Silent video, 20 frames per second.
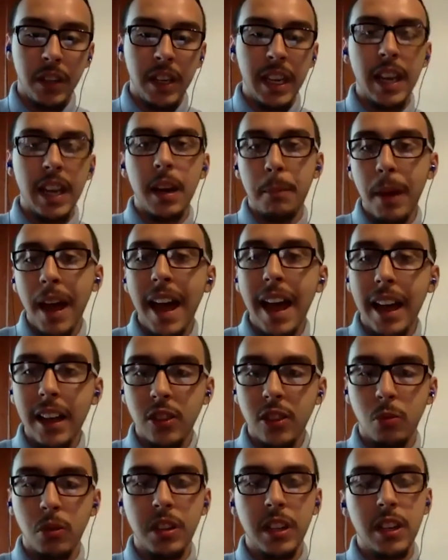get it
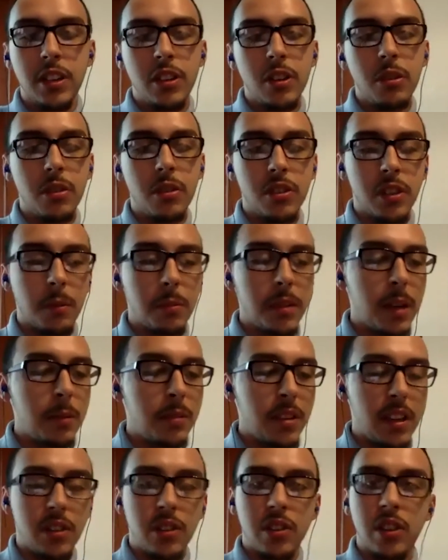passed, what they do is
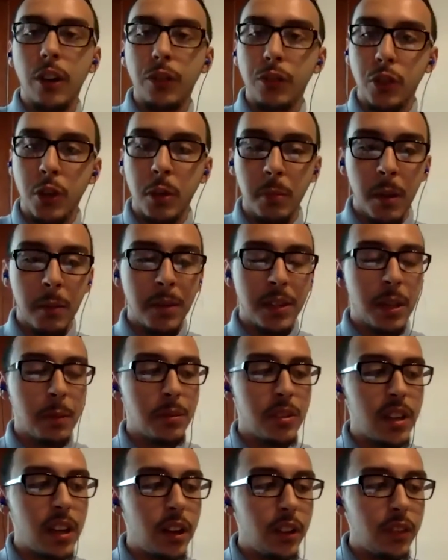sometimes they self-term limit
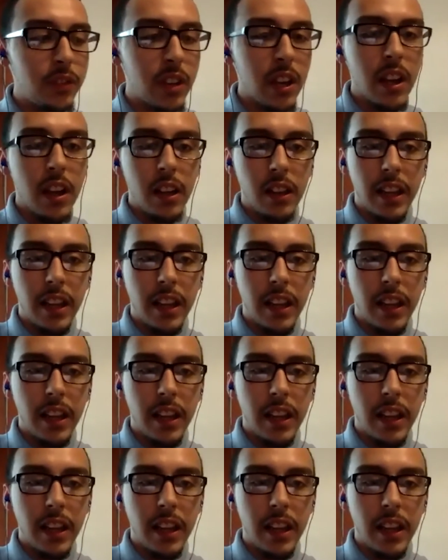themselves.